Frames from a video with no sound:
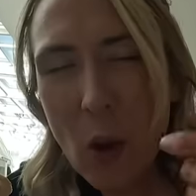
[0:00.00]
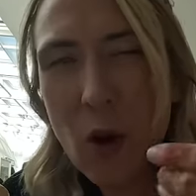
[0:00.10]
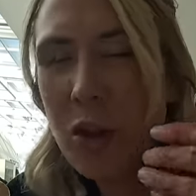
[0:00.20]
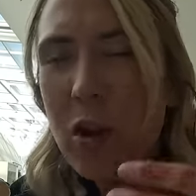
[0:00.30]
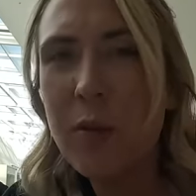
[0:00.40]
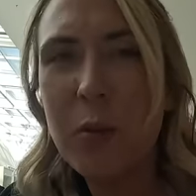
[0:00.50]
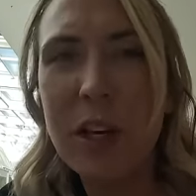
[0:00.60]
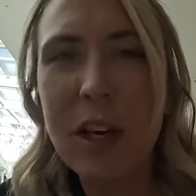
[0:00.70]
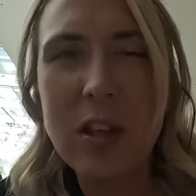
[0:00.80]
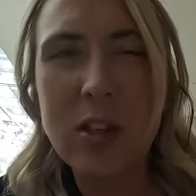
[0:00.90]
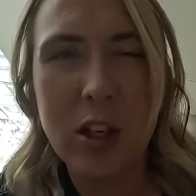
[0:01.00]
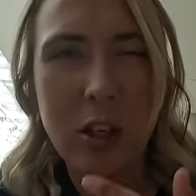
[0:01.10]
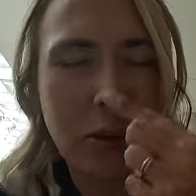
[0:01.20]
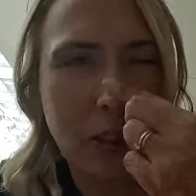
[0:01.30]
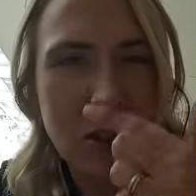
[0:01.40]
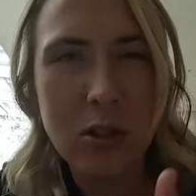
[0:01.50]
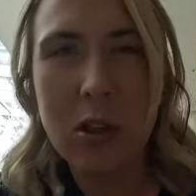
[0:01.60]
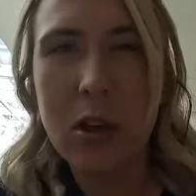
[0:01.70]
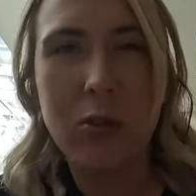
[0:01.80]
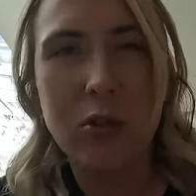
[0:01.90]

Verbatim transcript: I just love it when it hits you, you know, when it gets your nose.